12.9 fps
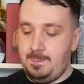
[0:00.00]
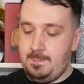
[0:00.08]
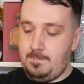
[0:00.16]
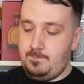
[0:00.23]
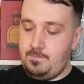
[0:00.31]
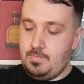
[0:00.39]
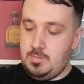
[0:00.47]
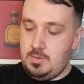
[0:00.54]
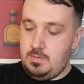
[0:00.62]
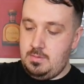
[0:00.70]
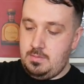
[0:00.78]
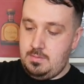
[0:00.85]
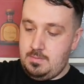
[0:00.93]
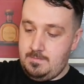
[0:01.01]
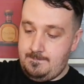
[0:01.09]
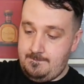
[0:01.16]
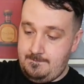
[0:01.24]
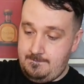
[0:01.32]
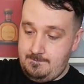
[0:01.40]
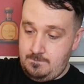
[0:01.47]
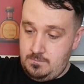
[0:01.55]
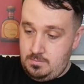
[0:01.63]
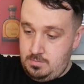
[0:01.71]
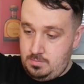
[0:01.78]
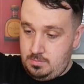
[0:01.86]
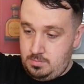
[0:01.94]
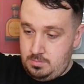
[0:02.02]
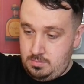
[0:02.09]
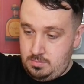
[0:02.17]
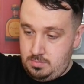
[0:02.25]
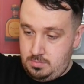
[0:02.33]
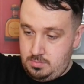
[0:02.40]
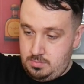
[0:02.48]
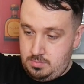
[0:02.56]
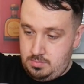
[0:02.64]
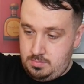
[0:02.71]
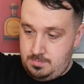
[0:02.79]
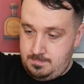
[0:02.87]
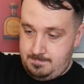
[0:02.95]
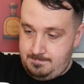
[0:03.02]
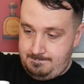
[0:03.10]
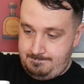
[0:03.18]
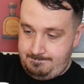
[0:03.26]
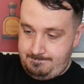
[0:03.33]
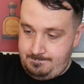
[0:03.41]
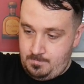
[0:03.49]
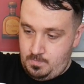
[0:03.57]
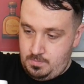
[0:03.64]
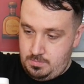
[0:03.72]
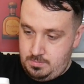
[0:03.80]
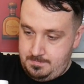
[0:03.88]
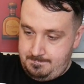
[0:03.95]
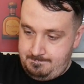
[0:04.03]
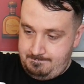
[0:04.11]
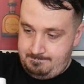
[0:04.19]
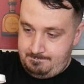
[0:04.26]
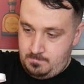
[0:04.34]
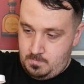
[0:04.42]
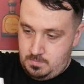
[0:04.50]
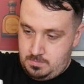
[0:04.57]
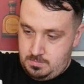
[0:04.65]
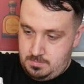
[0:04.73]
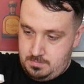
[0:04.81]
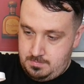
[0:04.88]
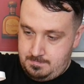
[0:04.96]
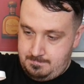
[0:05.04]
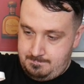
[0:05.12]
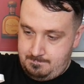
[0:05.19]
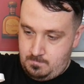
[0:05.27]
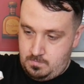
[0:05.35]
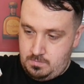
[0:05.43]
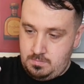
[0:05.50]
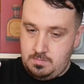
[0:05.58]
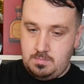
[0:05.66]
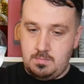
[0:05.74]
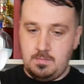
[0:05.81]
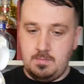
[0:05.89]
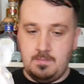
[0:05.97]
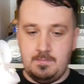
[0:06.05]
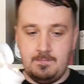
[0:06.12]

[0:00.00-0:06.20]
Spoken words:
Nobody speaks.